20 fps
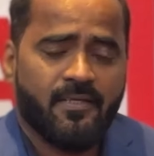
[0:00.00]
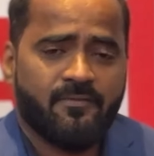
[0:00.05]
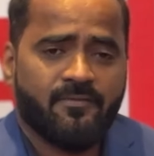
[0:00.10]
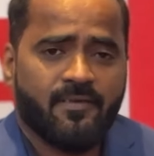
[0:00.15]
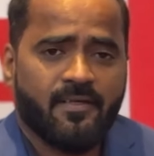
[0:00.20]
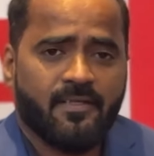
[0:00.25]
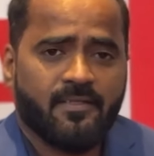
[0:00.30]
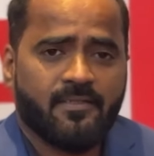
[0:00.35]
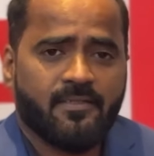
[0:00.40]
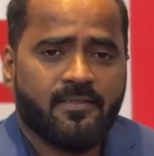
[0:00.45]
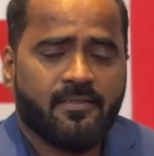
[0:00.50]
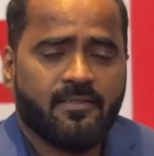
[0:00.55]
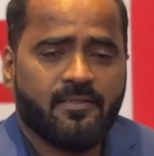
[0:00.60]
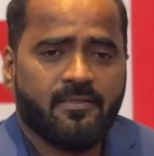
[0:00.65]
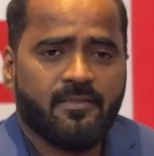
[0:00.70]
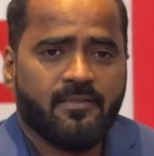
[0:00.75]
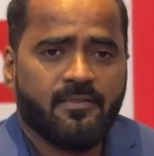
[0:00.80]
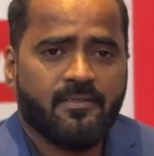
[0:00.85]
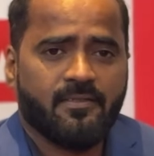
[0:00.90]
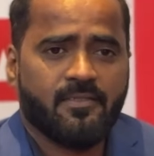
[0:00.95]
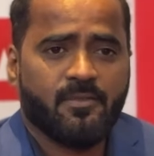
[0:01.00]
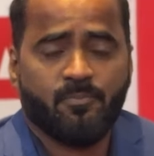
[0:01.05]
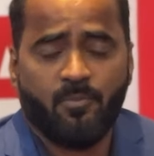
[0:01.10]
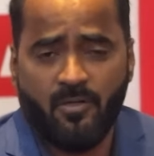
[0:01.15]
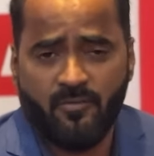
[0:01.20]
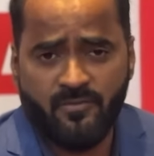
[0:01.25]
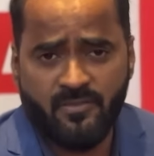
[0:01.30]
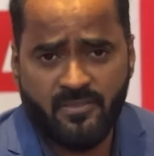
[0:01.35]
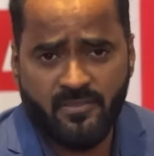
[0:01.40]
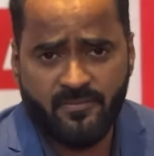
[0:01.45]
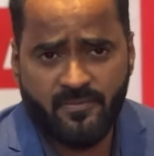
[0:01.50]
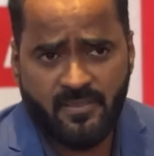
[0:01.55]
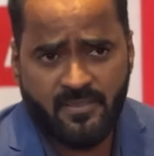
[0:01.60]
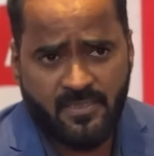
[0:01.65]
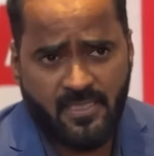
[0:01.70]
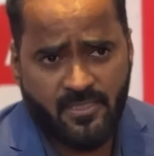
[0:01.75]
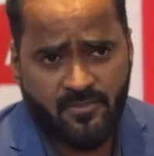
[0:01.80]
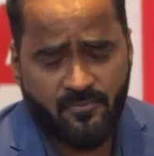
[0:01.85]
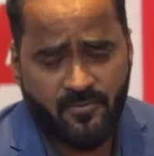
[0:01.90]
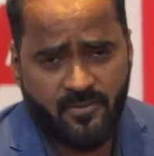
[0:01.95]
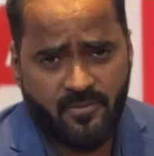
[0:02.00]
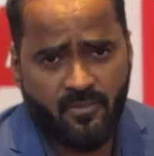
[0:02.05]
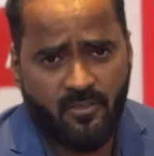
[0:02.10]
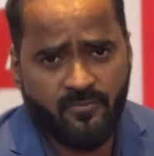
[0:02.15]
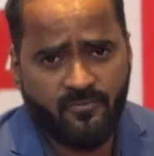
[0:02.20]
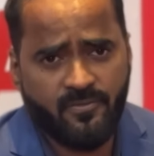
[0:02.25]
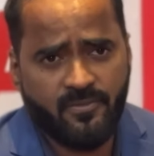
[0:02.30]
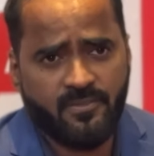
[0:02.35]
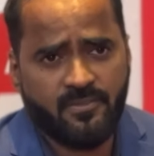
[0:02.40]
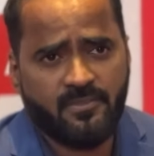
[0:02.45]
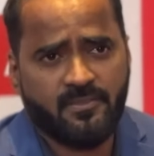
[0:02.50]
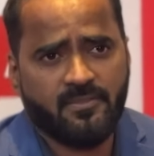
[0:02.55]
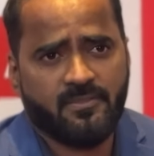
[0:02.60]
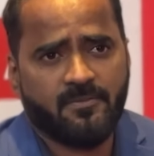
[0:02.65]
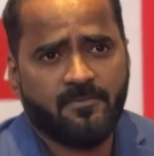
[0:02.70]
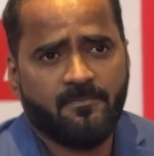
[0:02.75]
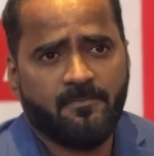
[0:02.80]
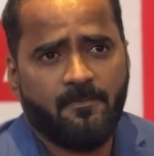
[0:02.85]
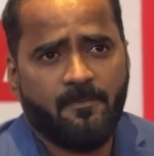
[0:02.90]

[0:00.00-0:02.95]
In fact, uh, the province of Saskatchewan offers